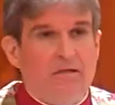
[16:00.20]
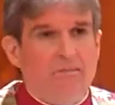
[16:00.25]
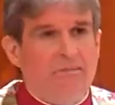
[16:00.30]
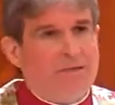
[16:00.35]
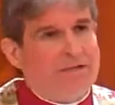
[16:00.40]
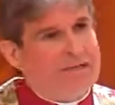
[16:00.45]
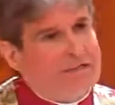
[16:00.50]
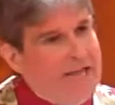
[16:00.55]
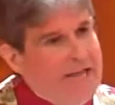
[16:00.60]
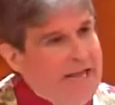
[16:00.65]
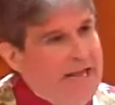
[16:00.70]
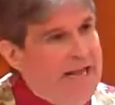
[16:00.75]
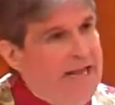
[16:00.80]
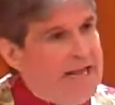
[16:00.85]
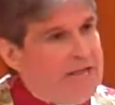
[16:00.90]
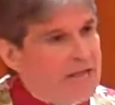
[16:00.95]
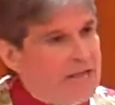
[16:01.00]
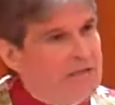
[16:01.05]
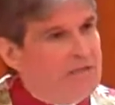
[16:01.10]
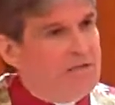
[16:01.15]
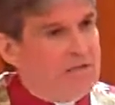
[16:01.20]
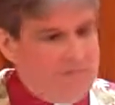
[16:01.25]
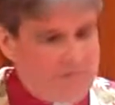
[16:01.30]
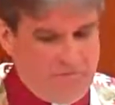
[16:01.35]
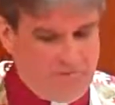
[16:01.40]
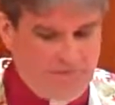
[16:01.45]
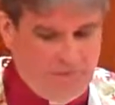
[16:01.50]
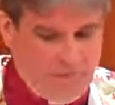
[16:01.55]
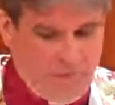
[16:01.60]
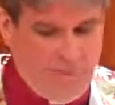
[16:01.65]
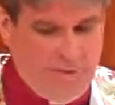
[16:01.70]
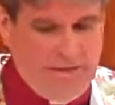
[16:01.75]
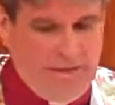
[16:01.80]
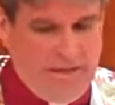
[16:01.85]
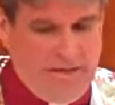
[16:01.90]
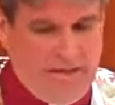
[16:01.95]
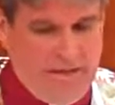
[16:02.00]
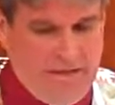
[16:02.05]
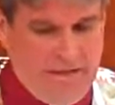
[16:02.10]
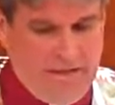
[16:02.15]
but an active
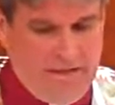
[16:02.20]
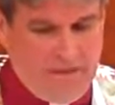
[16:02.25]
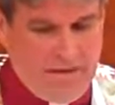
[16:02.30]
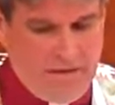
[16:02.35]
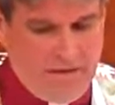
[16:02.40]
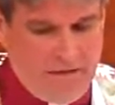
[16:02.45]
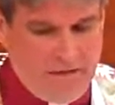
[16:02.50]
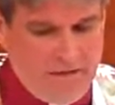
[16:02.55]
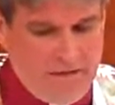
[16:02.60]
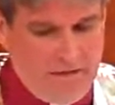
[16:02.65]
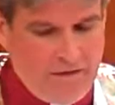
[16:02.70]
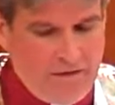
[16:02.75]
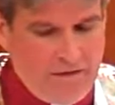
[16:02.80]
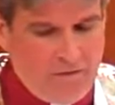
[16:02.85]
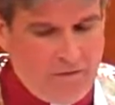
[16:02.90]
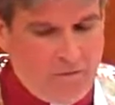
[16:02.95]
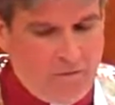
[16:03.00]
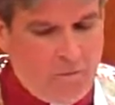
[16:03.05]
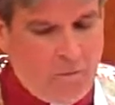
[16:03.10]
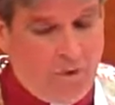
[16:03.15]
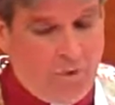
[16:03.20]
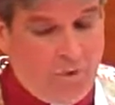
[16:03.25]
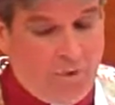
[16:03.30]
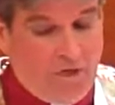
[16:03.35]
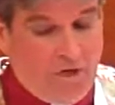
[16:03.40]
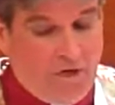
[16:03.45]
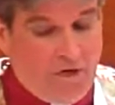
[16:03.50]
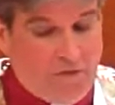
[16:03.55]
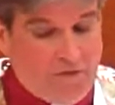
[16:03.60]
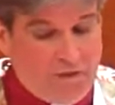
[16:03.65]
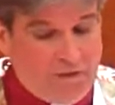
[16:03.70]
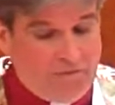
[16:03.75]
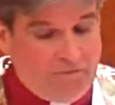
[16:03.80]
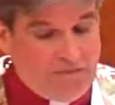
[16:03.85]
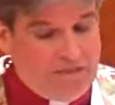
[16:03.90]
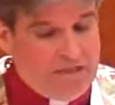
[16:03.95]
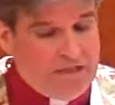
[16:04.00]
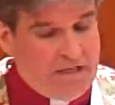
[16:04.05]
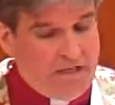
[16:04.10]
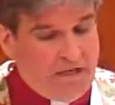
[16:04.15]
waiting where we are
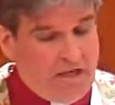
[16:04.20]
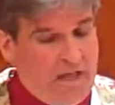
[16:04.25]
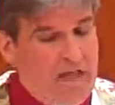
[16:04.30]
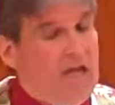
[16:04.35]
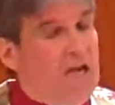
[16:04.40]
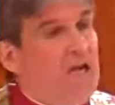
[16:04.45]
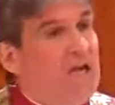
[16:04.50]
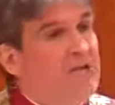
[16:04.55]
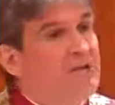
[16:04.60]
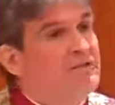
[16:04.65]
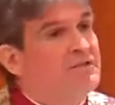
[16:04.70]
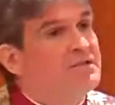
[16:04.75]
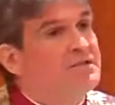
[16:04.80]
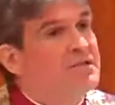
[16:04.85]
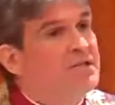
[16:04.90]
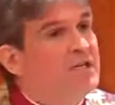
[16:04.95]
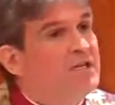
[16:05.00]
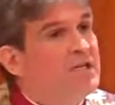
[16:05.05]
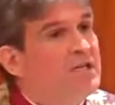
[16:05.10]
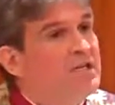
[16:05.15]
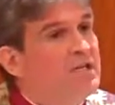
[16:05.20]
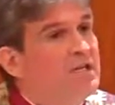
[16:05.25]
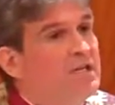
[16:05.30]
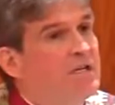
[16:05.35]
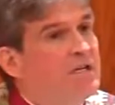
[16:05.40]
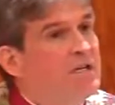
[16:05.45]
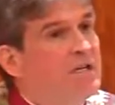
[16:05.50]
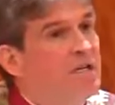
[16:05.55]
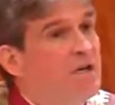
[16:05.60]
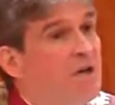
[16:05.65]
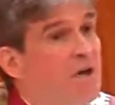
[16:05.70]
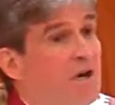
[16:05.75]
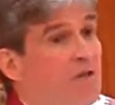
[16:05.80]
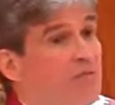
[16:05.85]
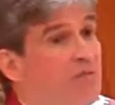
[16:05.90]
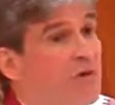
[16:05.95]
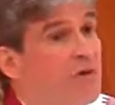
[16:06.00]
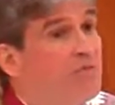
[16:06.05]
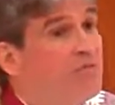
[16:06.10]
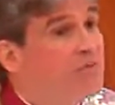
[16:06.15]
living lives
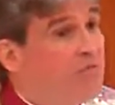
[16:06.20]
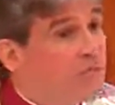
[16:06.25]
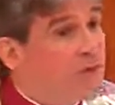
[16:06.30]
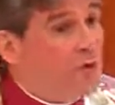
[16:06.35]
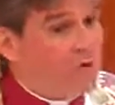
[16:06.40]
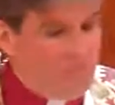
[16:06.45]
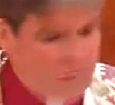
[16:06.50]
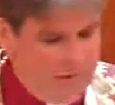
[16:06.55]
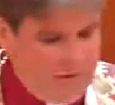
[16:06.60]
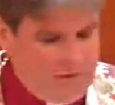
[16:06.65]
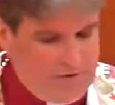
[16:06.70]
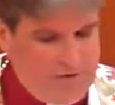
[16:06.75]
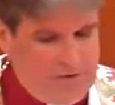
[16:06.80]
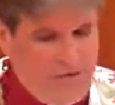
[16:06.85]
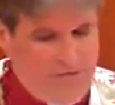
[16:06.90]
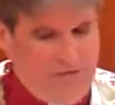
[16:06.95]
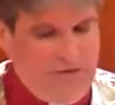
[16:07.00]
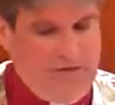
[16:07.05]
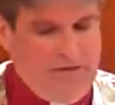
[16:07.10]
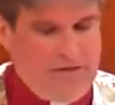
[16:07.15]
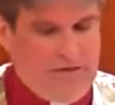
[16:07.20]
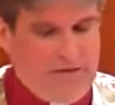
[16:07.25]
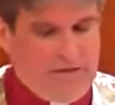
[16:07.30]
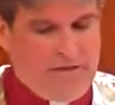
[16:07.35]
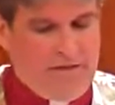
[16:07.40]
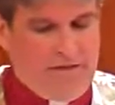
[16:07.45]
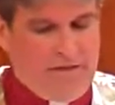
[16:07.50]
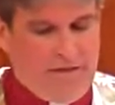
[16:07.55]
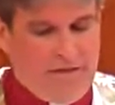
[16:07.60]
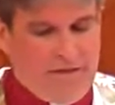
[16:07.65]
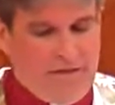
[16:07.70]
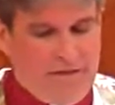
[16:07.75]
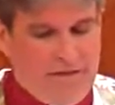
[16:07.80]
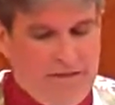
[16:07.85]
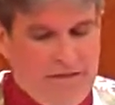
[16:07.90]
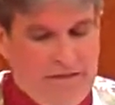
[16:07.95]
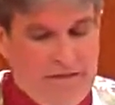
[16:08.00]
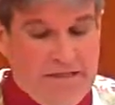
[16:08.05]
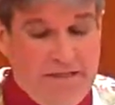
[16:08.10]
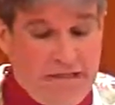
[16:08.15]
of fervent faith
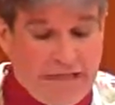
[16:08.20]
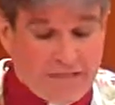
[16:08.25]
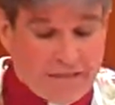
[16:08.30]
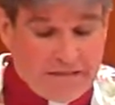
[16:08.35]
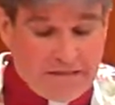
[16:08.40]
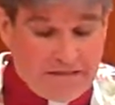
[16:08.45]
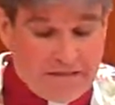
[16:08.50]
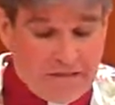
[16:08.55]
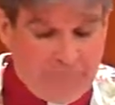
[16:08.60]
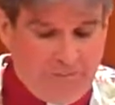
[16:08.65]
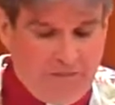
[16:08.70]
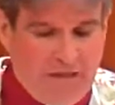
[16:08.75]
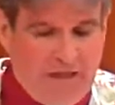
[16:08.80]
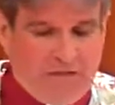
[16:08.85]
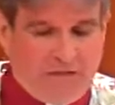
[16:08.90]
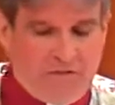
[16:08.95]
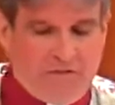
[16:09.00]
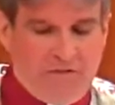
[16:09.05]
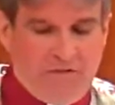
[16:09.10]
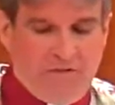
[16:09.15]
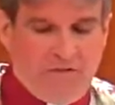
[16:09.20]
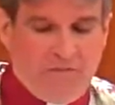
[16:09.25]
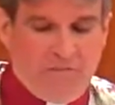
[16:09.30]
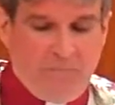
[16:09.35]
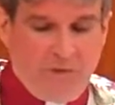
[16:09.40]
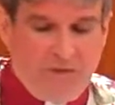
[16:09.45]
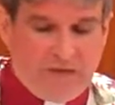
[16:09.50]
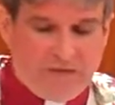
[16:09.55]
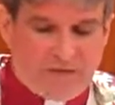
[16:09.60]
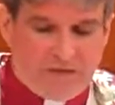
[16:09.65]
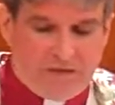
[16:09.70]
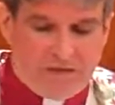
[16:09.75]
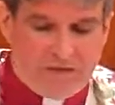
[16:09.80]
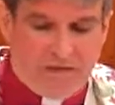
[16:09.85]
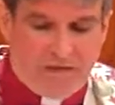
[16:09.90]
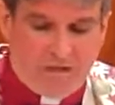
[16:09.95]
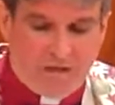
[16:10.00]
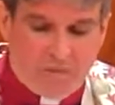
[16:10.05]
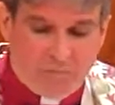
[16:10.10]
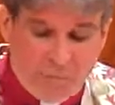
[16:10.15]
in anticipation of the blessed
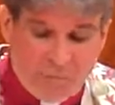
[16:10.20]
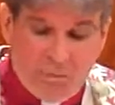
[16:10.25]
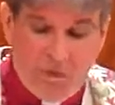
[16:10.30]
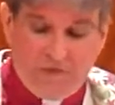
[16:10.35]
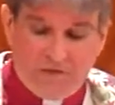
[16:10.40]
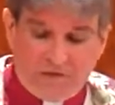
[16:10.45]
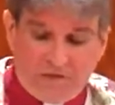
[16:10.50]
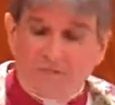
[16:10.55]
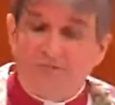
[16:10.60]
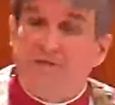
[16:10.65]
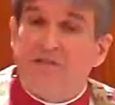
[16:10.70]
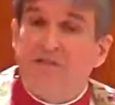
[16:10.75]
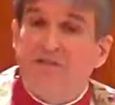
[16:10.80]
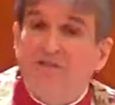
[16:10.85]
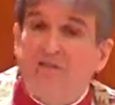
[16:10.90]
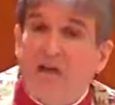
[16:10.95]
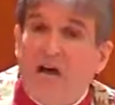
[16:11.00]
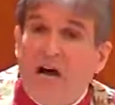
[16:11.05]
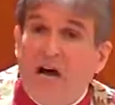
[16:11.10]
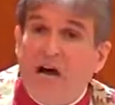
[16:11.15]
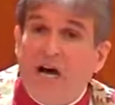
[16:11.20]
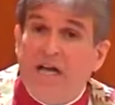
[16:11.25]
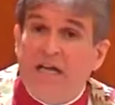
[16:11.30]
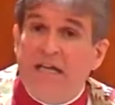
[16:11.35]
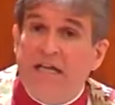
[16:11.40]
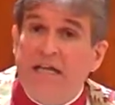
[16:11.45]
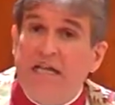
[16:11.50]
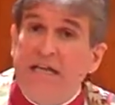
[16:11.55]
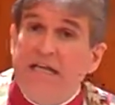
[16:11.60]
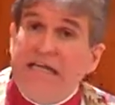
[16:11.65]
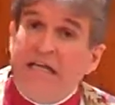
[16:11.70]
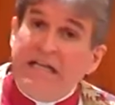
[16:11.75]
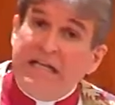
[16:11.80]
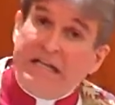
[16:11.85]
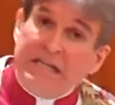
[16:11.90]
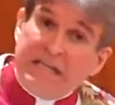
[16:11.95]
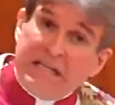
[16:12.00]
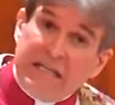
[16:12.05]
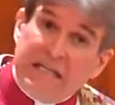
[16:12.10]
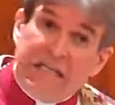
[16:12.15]
presence of God
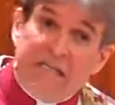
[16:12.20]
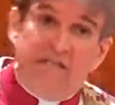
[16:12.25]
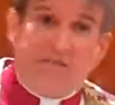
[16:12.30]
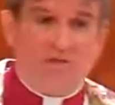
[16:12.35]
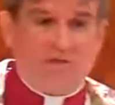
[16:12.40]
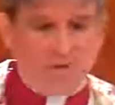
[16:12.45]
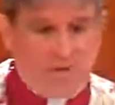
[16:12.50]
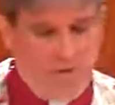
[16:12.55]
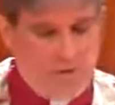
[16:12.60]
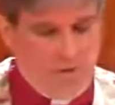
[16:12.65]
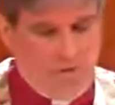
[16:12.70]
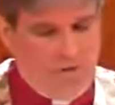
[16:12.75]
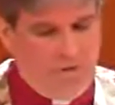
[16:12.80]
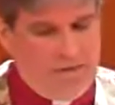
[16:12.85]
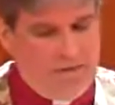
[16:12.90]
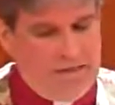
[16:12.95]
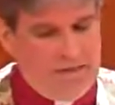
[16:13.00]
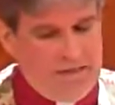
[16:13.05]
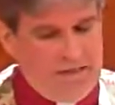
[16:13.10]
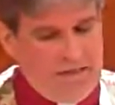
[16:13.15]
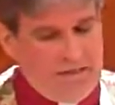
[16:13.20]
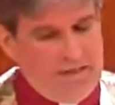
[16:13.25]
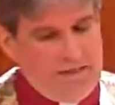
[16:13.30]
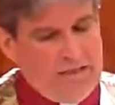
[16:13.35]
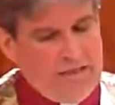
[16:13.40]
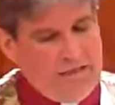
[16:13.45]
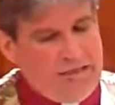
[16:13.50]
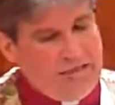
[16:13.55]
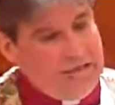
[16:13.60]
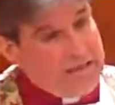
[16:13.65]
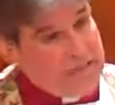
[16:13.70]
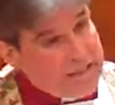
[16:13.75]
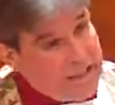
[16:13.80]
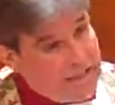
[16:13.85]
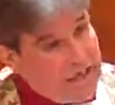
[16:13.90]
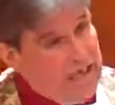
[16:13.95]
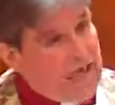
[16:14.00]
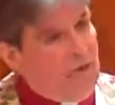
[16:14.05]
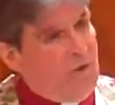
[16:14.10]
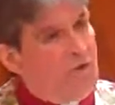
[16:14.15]
in His glory
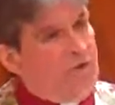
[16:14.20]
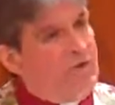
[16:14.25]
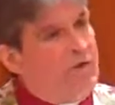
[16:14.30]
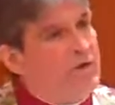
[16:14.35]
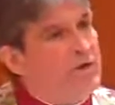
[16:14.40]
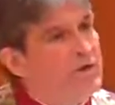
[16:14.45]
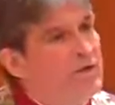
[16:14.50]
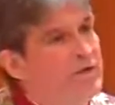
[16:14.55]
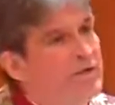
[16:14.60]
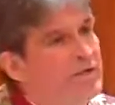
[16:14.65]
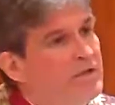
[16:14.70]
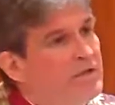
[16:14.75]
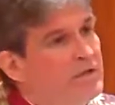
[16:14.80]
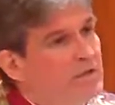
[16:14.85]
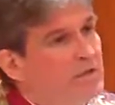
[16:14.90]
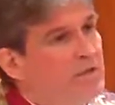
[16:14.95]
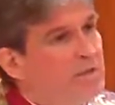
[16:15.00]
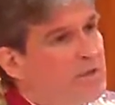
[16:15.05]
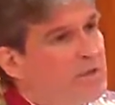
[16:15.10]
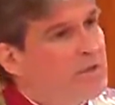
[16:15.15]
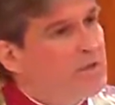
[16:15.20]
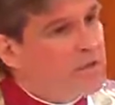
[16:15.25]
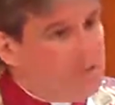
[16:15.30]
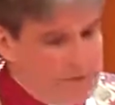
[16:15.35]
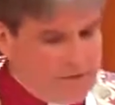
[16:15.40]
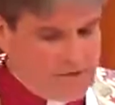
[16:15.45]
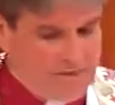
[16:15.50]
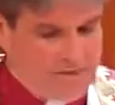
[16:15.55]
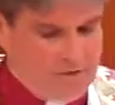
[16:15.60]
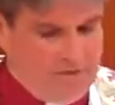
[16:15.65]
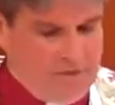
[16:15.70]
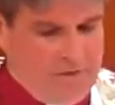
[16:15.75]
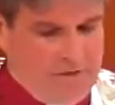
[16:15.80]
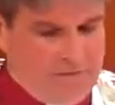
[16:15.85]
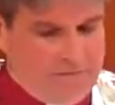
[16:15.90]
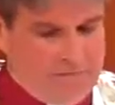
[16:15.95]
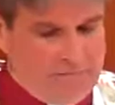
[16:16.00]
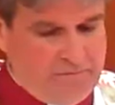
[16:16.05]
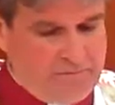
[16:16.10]
in our human history